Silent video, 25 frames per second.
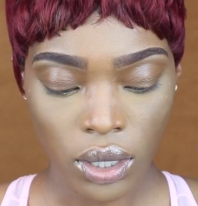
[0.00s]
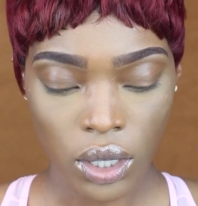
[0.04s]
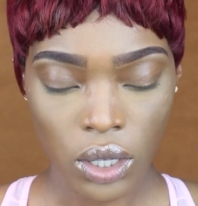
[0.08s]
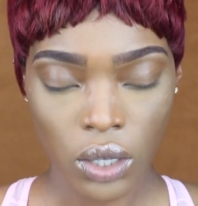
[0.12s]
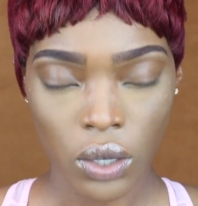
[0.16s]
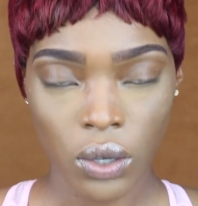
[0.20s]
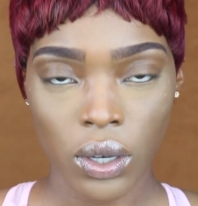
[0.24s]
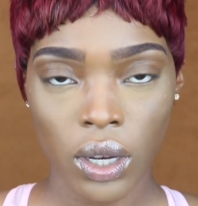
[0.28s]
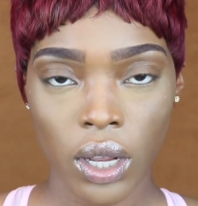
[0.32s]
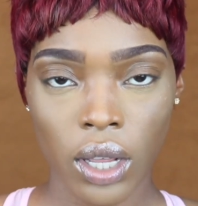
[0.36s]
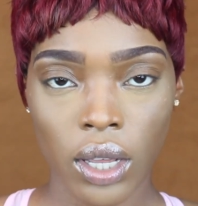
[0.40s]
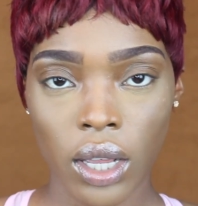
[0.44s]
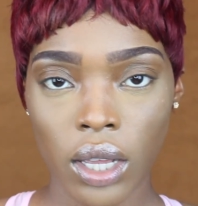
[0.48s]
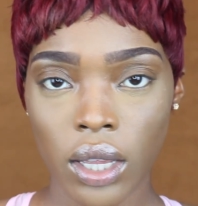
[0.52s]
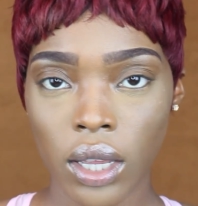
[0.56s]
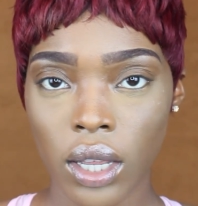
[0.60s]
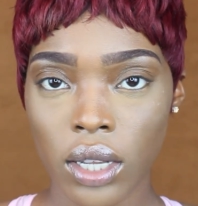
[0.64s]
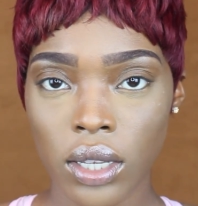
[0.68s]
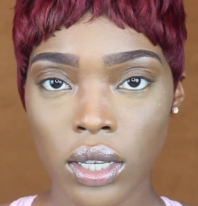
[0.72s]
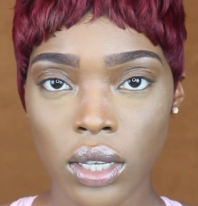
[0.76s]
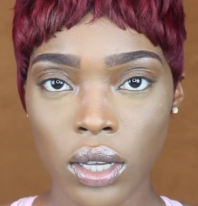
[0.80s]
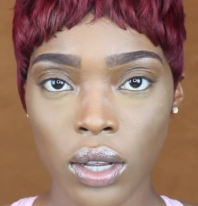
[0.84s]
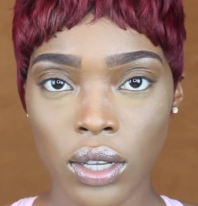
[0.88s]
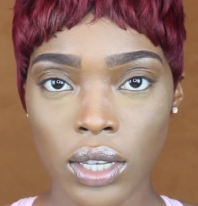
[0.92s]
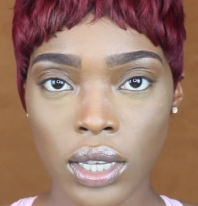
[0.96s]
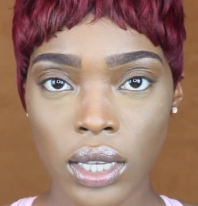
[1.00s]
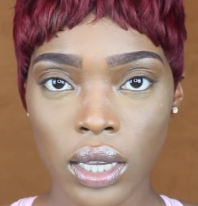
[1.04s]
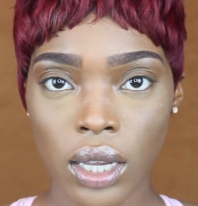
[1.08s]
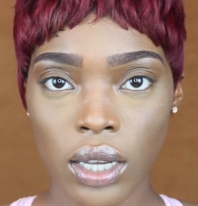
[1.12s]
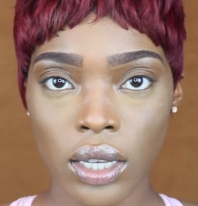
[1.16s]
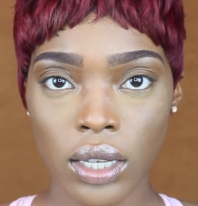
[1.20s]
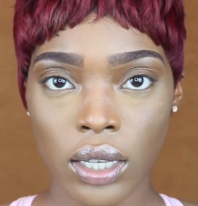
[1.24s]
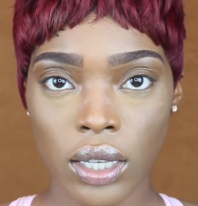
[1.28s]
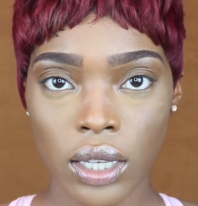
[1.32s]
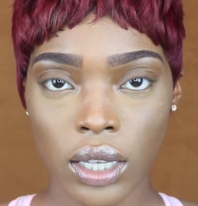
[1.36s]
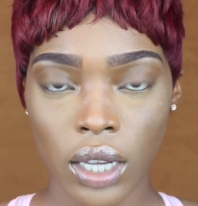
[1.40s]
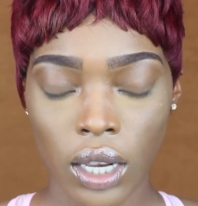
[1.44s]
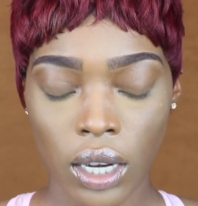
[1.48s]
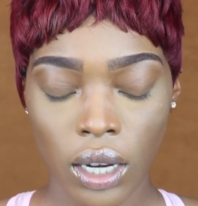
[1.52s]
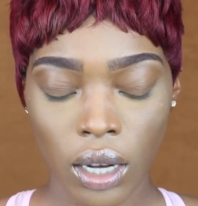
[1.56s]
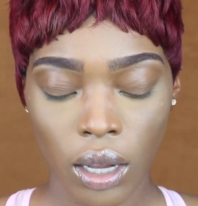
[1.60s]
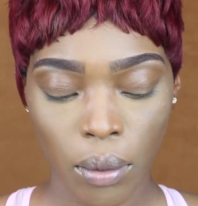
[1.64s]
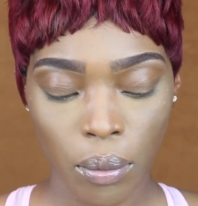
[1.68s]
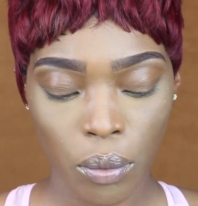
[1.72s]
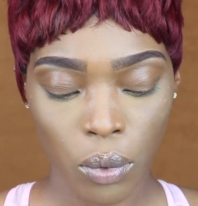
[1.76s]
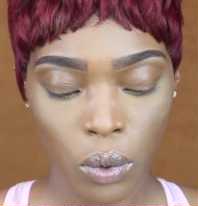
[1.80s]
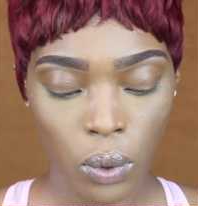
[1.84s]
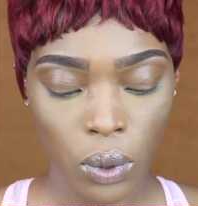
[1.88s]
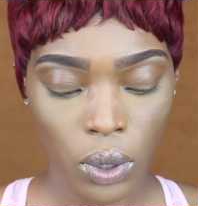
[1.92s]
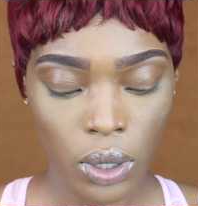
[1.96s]
So now that that's all set and done,
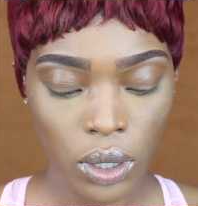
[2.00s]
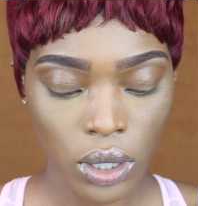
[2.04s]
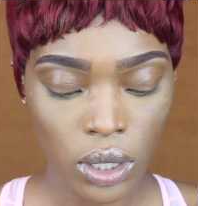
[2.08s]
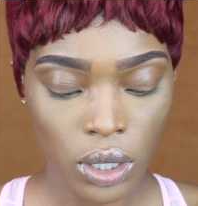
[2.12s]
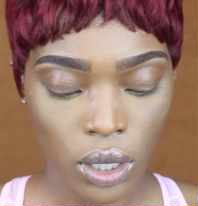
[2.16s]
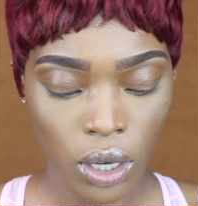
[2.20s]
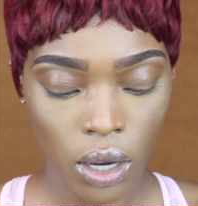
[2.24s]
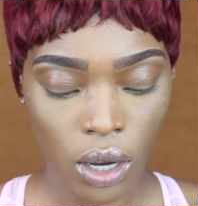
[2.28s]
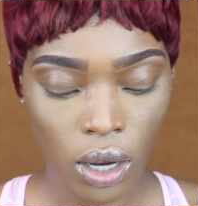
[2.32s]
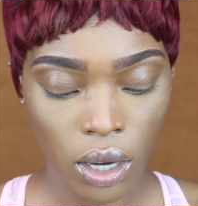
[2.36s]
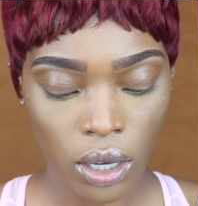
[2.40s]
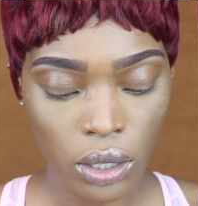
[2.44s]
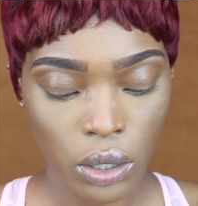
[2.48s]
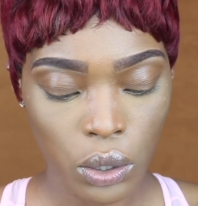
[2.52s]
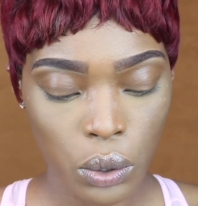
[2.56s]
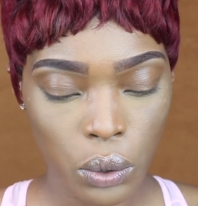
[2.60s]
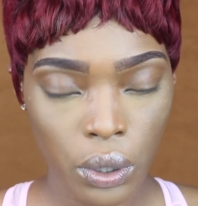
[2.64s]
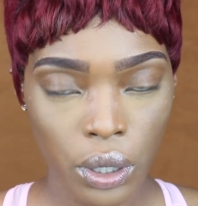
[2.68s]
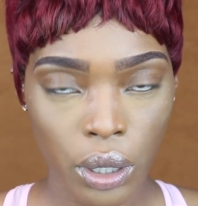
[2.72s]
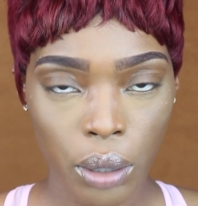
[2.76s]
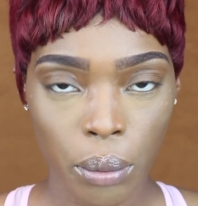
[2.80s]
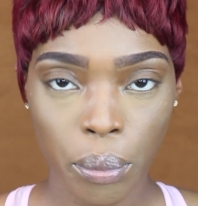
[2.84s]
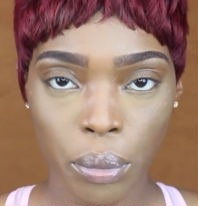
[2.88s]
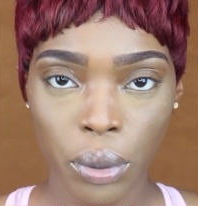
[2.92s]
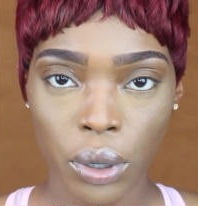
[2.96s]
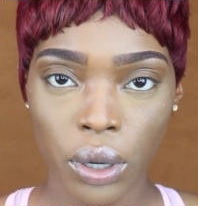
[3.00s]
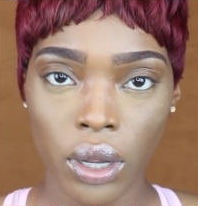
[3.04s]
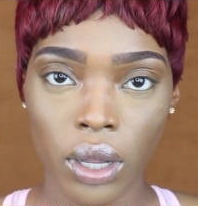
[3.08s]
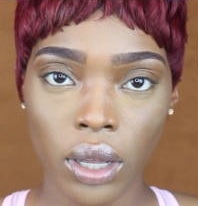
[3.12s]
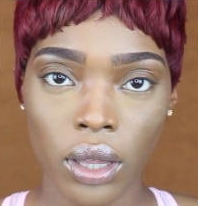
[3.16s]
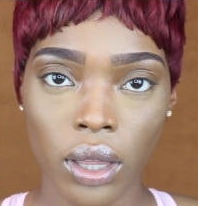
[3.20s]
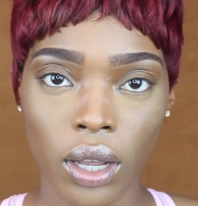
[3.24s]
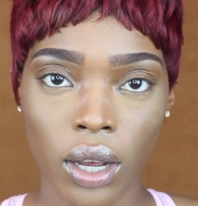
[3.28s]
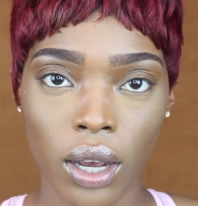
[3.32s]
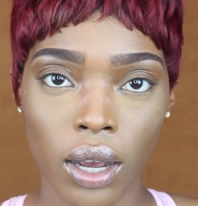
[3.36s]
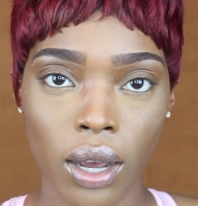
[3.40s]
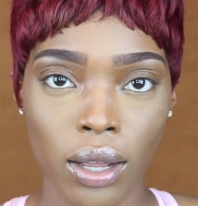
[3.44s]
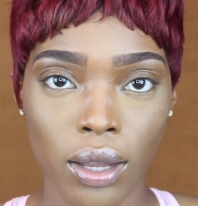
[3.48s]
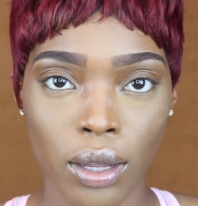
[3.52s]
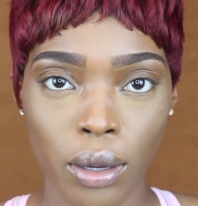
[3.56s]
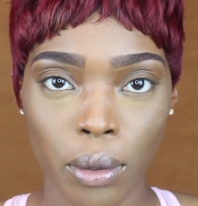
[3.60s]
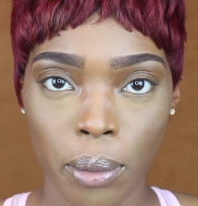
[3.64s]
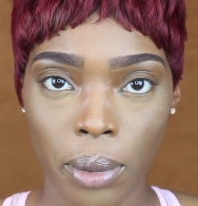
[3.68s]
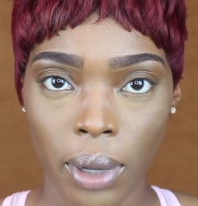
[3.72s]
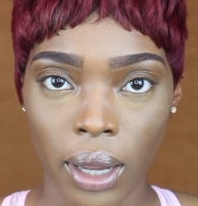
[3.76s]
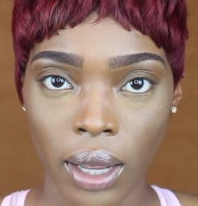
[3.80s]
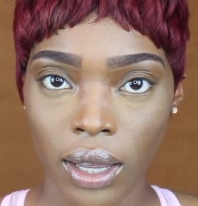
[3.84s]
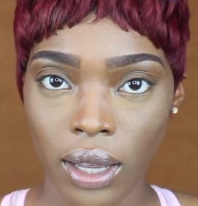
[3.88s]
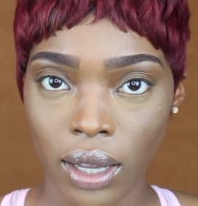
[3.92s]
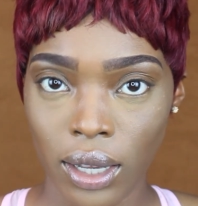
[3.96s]
I'm going to contour and put the color
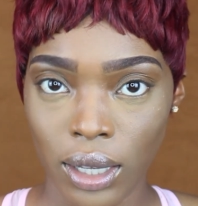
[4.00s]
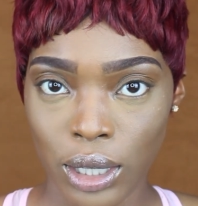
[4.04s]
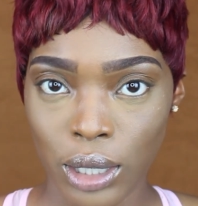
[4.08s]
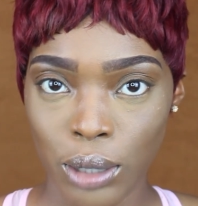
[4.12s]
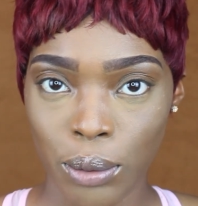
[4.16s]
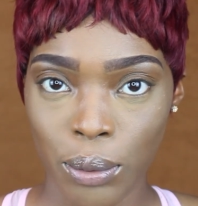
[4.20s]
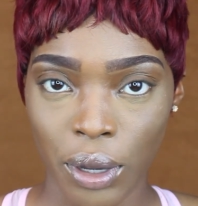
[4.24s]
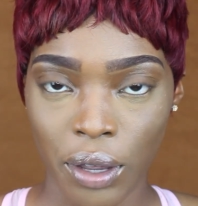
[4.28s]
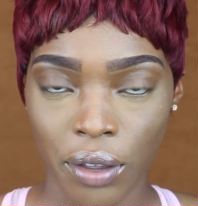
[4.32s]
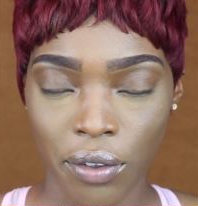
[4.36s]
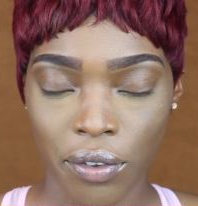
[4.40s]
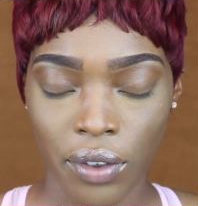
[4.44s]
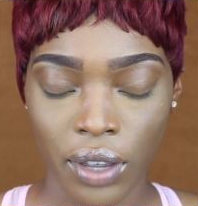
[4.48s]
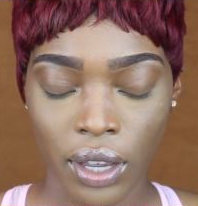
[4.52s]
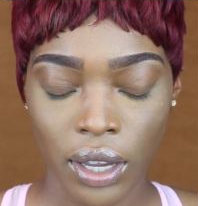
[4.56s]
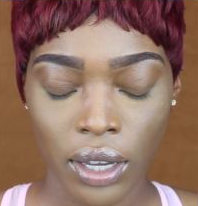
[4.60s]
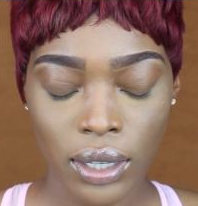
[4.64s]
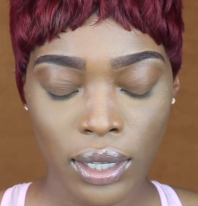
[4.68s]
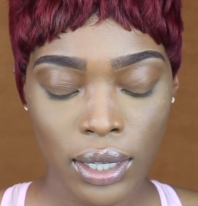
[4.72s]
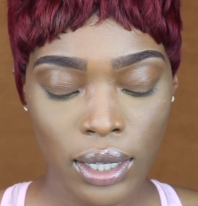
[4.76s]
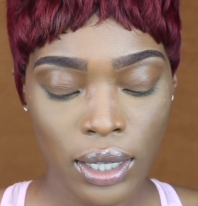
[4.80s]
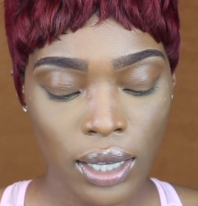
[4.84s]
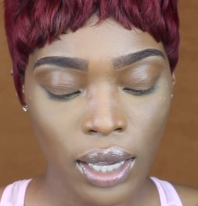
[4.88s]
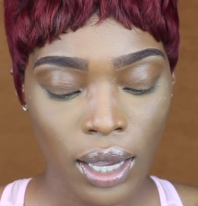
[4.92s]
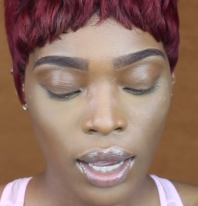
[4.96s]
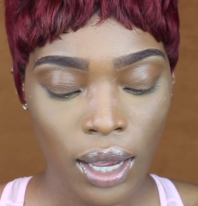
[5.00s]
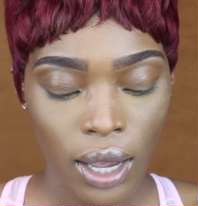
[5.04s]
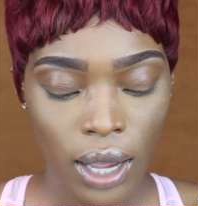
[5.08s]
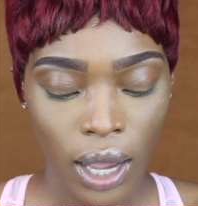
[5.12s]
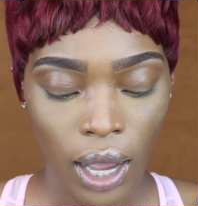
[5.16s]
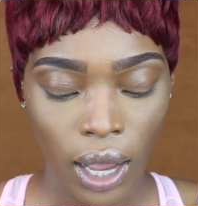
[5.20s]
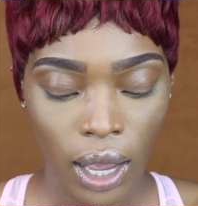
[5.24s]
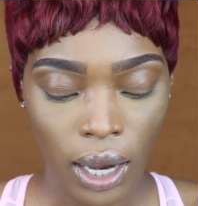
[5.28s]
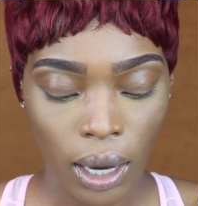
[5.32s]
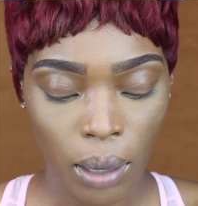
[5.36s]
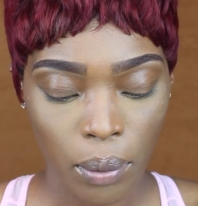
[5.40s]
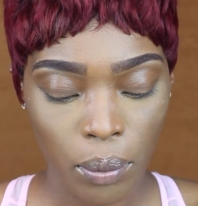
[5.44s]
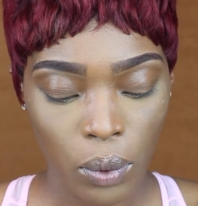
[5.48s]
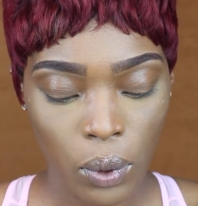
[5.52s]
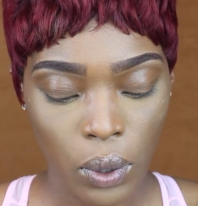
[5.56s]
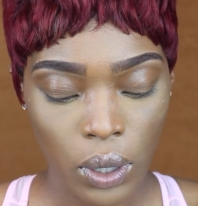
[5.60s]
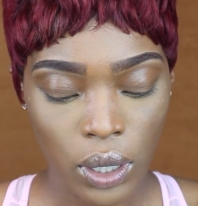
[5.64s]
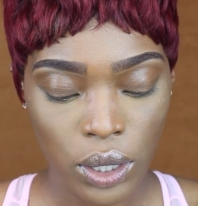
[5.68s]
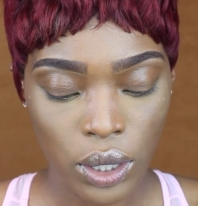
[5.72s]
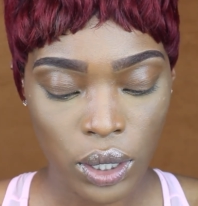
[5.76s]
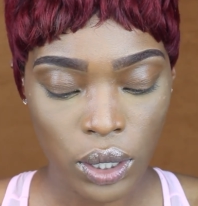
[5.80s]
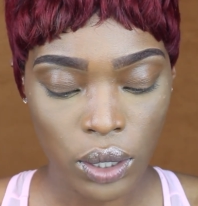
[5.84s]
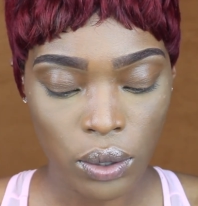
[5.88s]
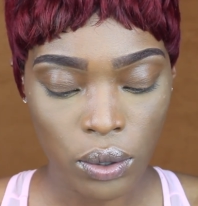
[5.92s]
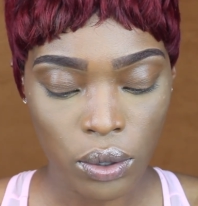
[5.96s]
back into my face. And I'm
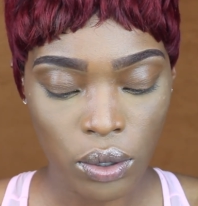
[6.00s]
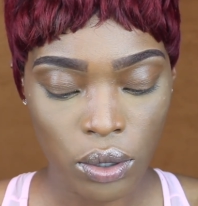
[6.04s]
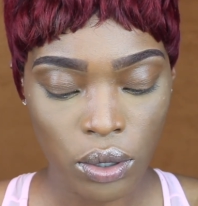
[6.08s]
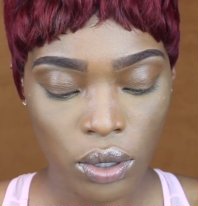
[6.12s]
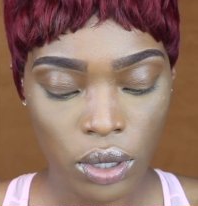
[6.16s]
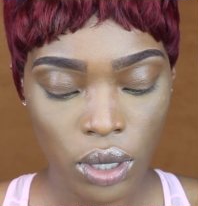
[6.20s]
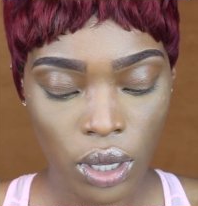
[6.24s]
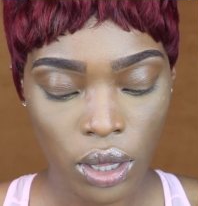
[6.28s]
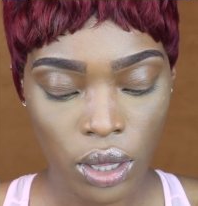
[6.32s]
going to use